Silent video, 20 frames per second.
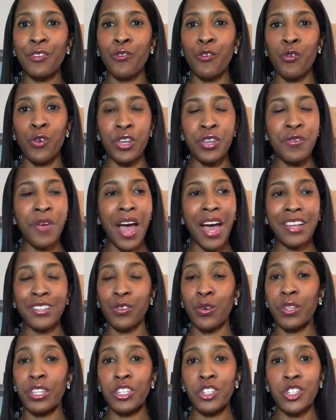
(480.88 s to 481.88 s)
for you guys
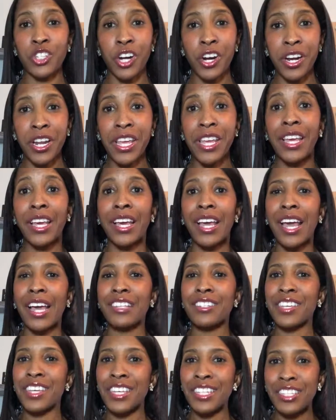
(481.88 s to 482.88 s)
on this journey and
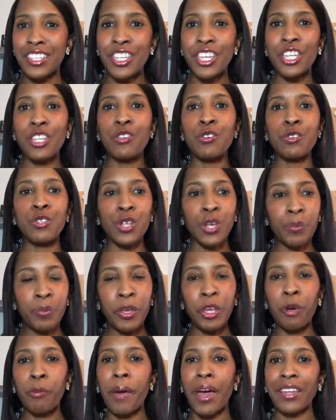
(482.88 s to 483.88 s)
to continue to
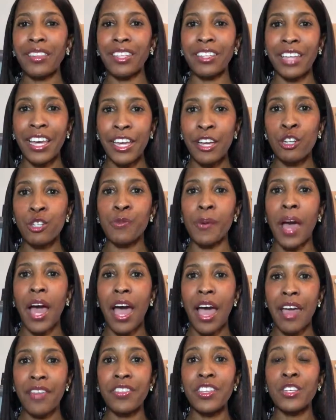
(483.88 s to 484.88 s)
peel back the layers
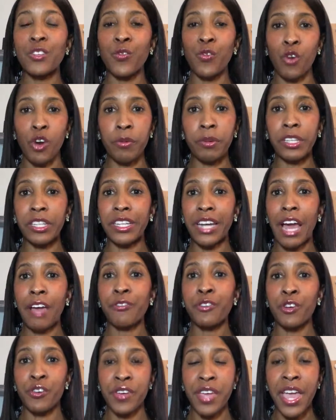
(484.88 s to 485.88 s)
behind this formula that
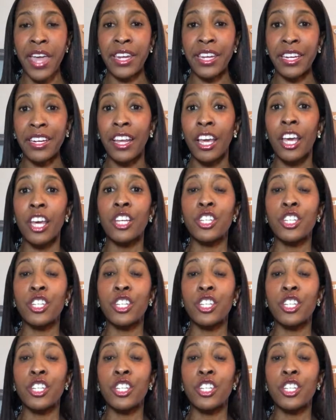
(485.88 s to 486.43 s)
I've created